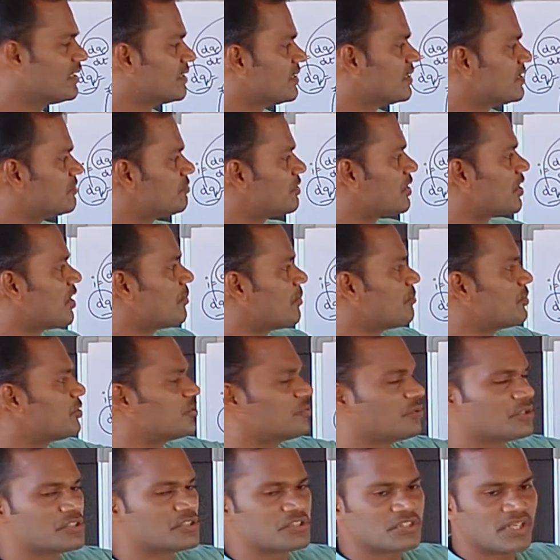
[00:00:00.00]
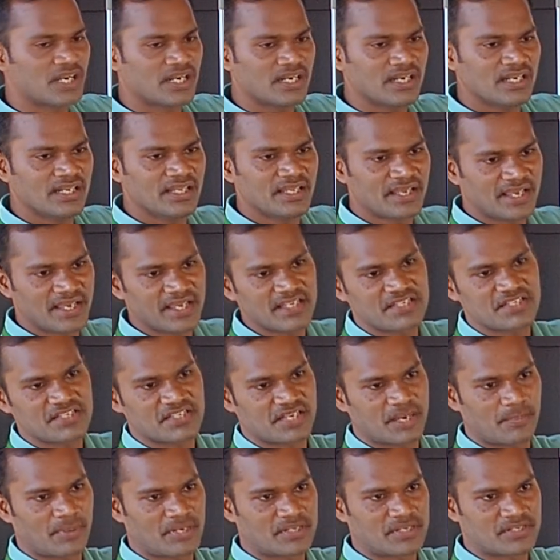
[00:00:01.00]
This will come to the original AH
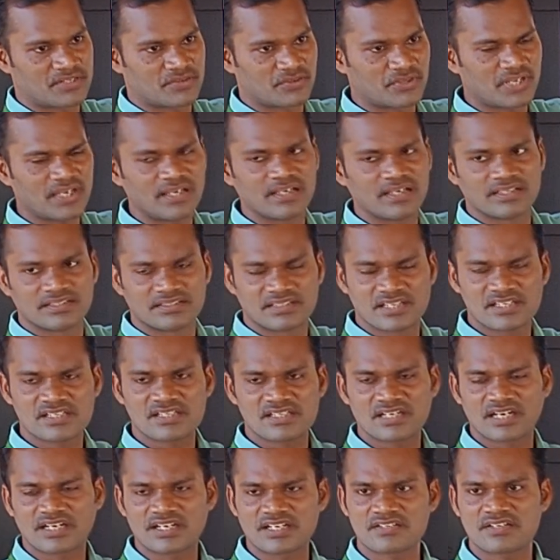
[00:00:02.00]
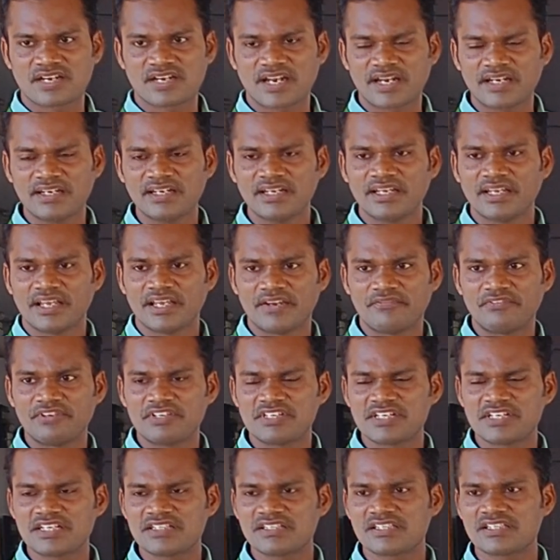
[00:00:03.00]
capacity. Okay, just understand,
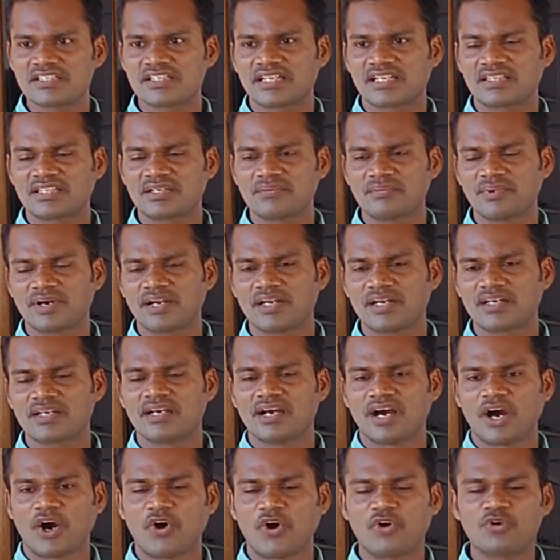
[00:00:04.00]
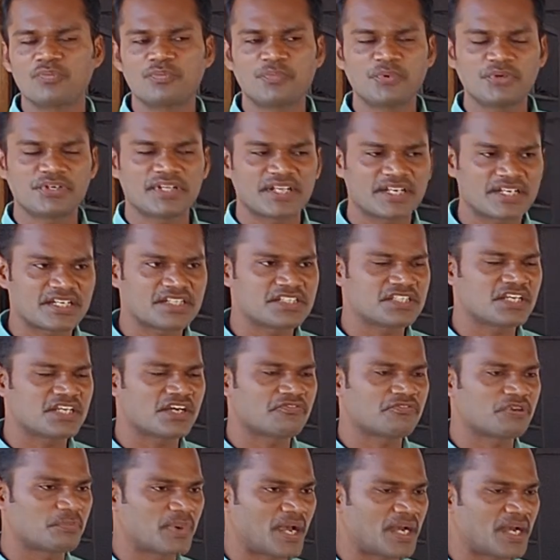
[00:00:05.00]
efficiency is nothing but output energy
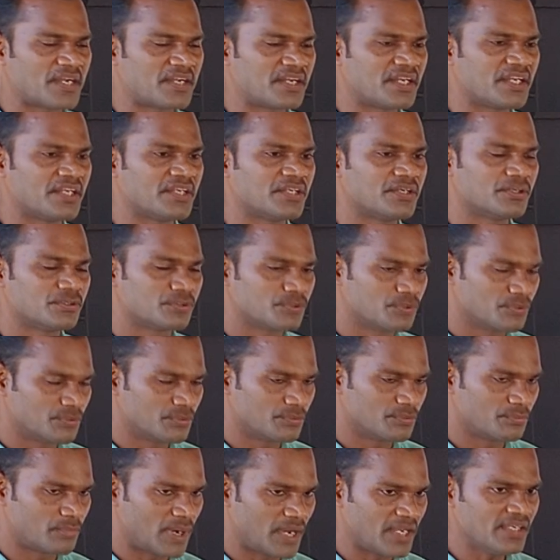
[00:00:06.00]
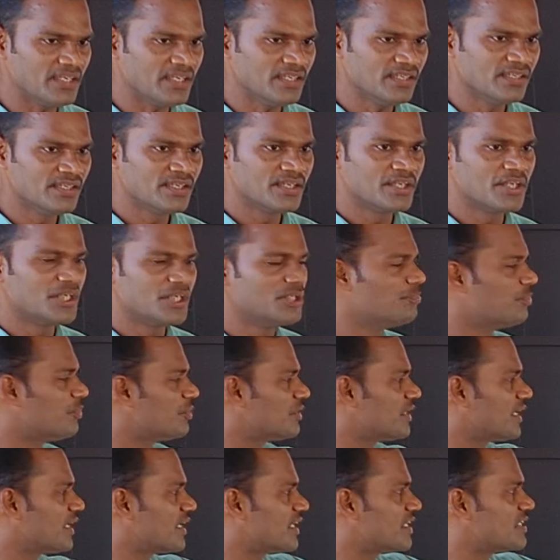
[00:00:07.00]
of a battery by
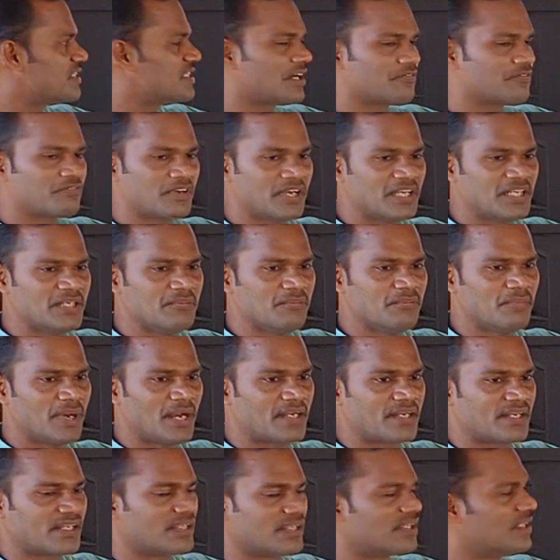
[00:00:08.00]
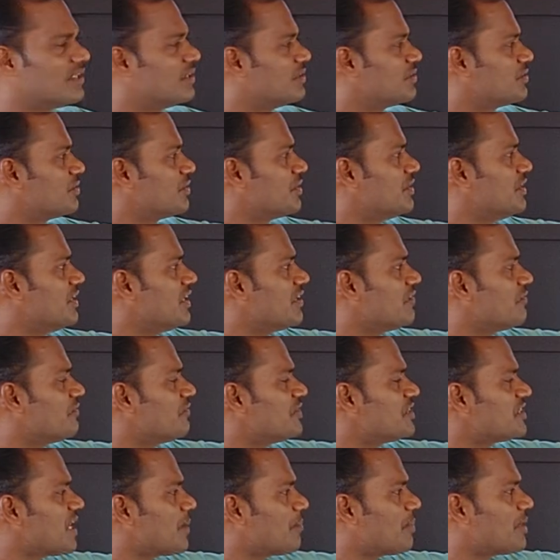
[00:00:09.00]
input energy of an battery. So here
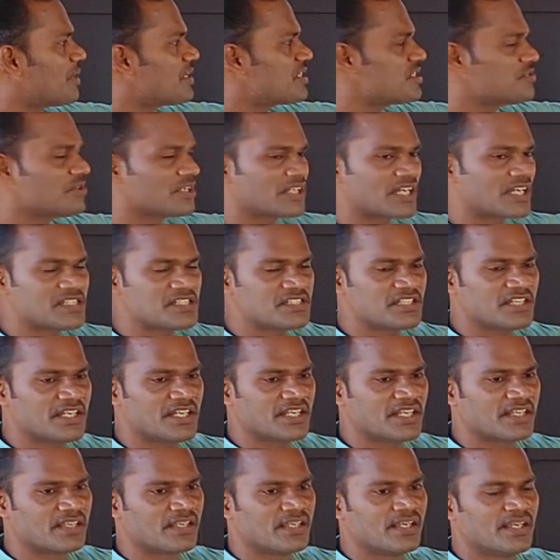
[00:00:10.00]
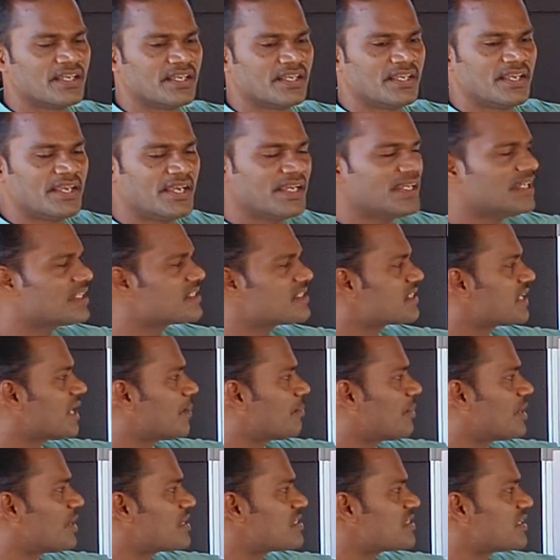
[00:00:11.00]
which capacity you are considering? AH
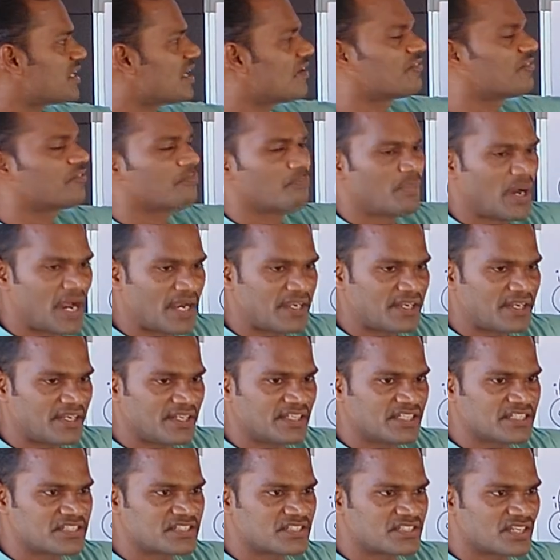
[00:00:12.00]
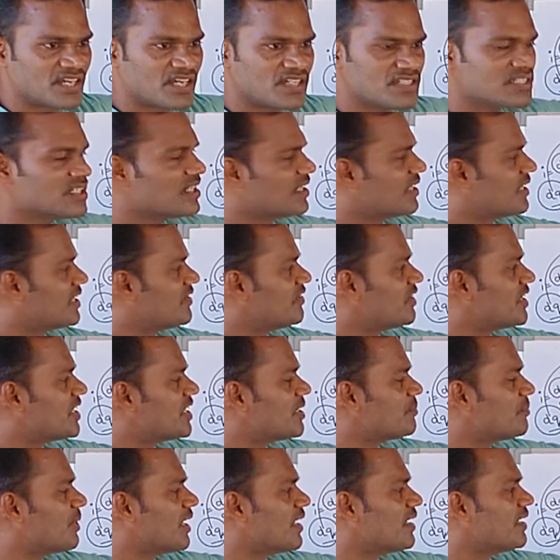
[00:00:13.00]
capacity of battery discharge
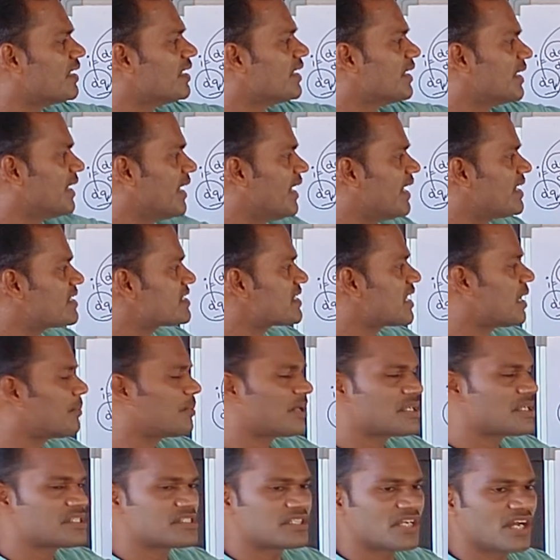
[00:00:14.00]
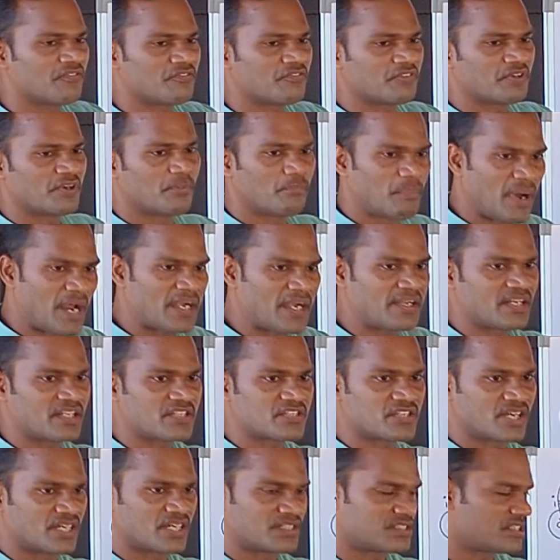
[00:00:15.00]
divided by AH capacity of battery
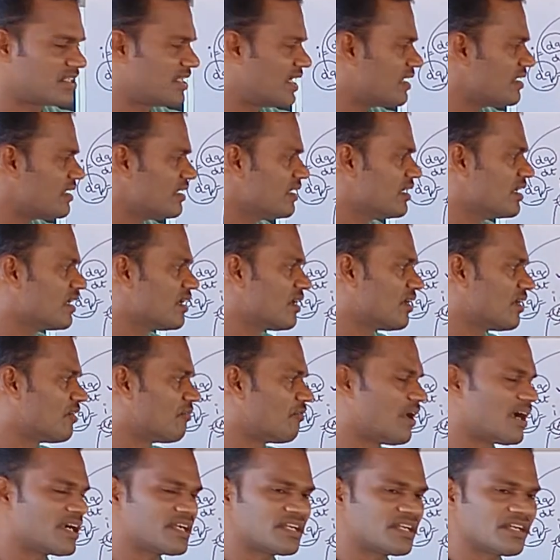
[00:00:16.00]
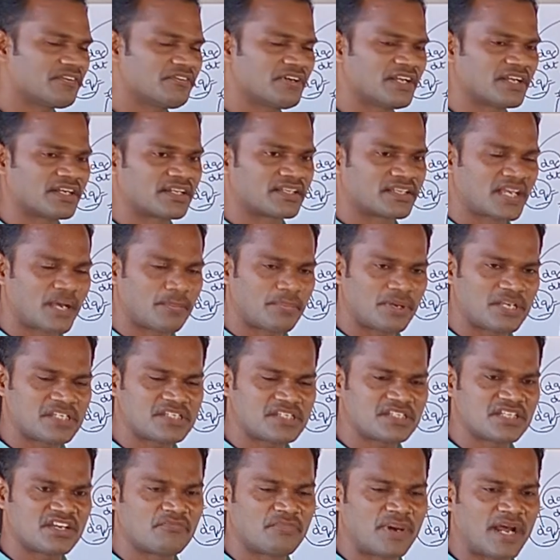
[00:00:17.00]
charge. Here whatever
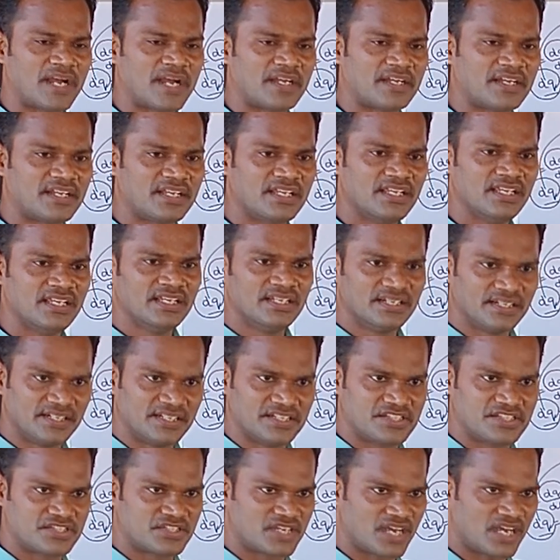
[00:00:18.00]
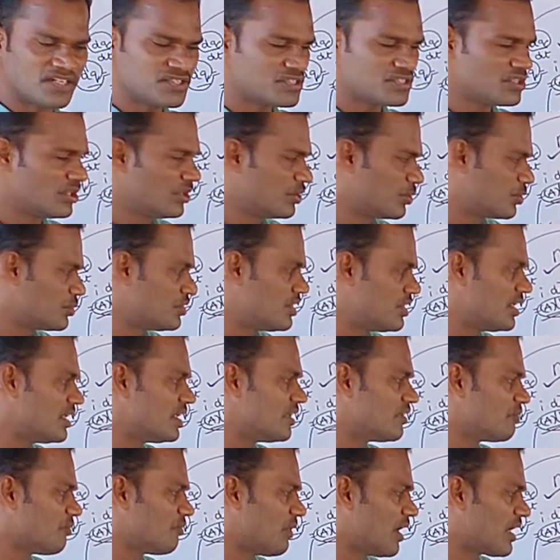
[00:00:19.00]
capacity of battery discharge to
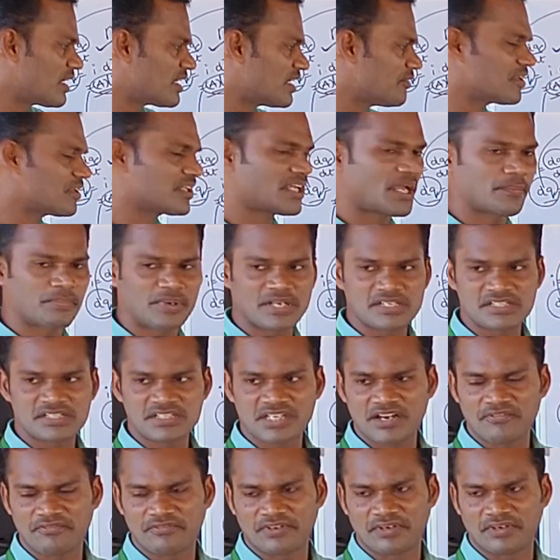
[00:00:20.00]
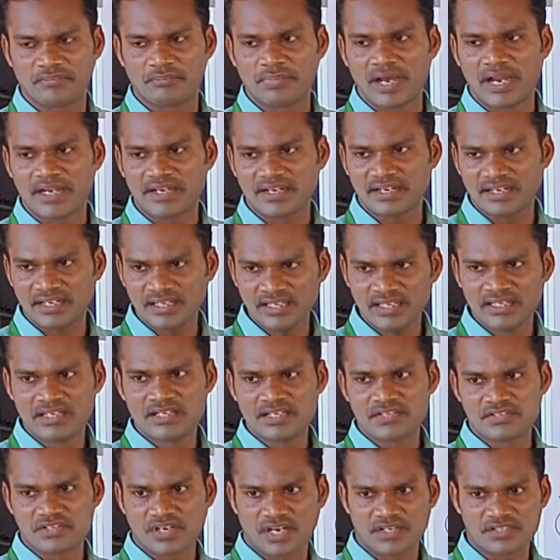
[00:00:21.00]
the whatever capacity of battery
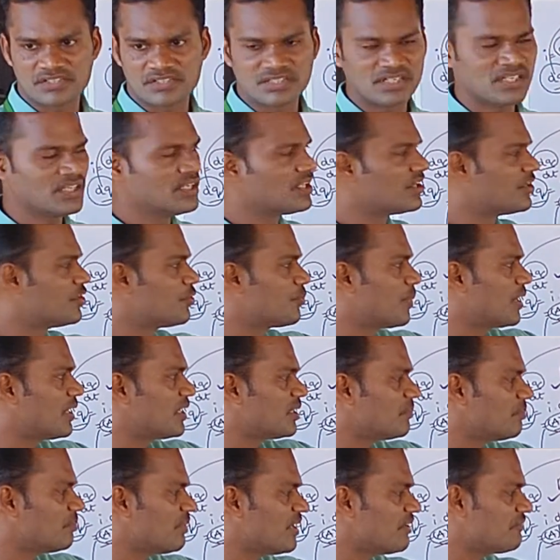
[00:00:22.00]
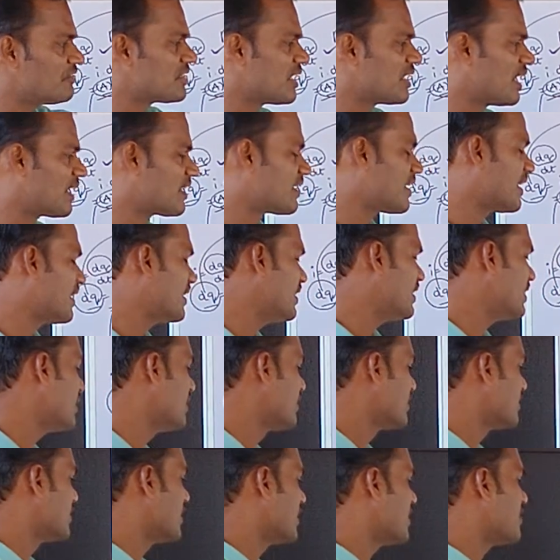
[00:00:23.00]
charge, you multiply with 100,
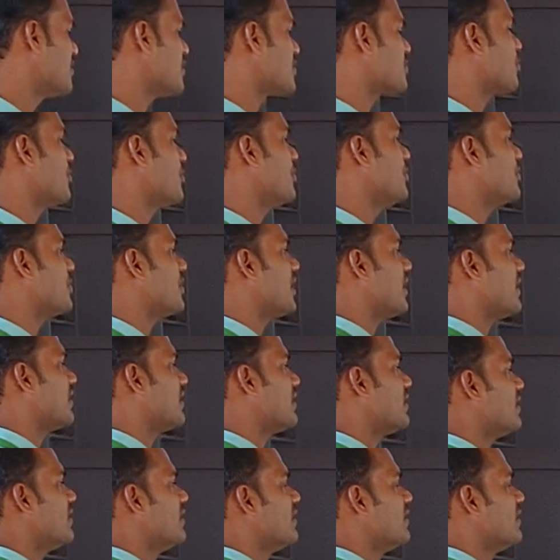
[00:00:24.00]
then you are going to get